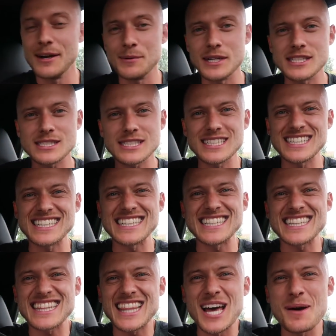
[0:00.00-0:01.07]
Anyways,
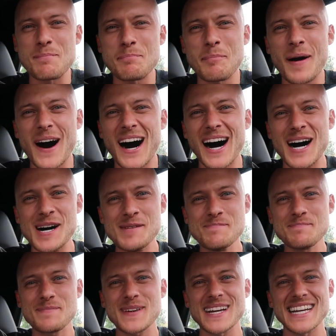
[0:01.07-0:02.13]
the
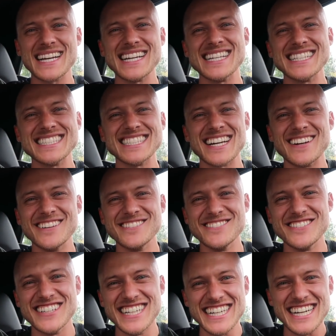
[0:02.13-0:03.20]
pump is
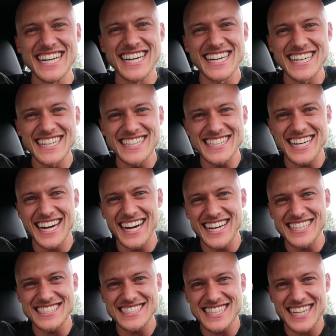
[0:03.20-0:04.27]
real,
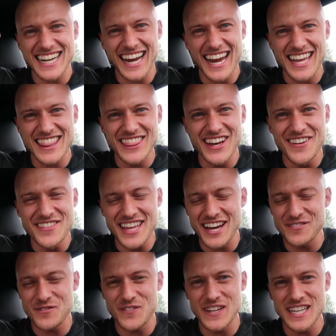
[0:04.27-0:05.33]
guys. I love
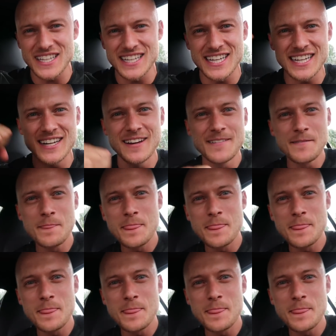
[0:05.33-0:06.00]
that feeling.